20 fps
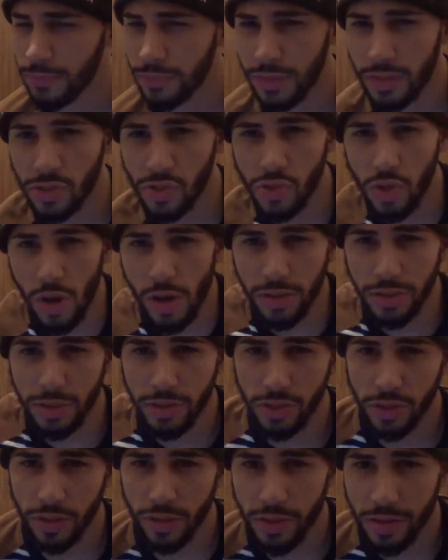let's talk to
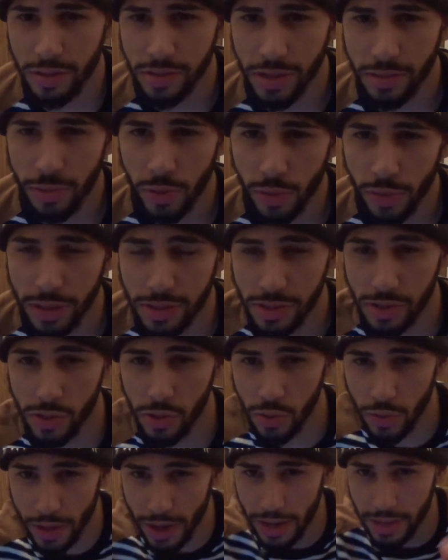each other this summer when I
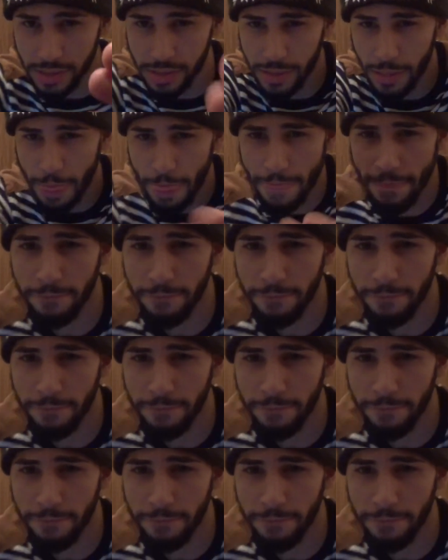see you guys